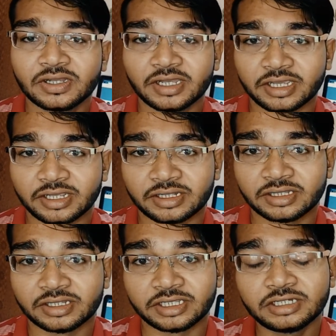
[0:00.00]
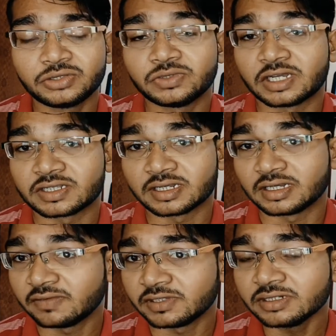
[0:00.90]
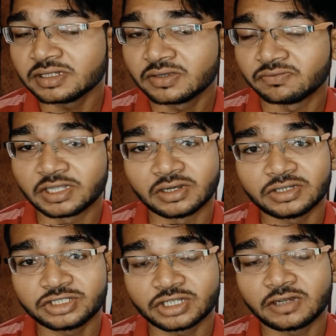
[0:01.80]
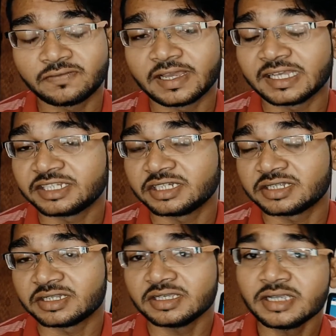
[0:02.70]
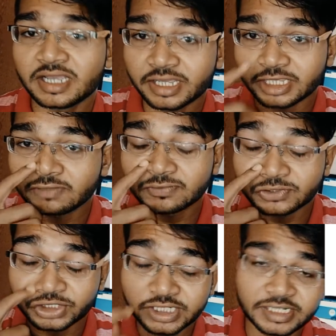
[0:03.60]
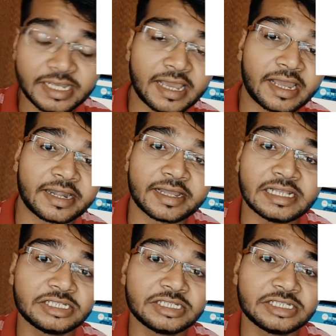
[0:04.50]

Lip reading: In the year 2011 with the launch of HTC Evo 3D and LG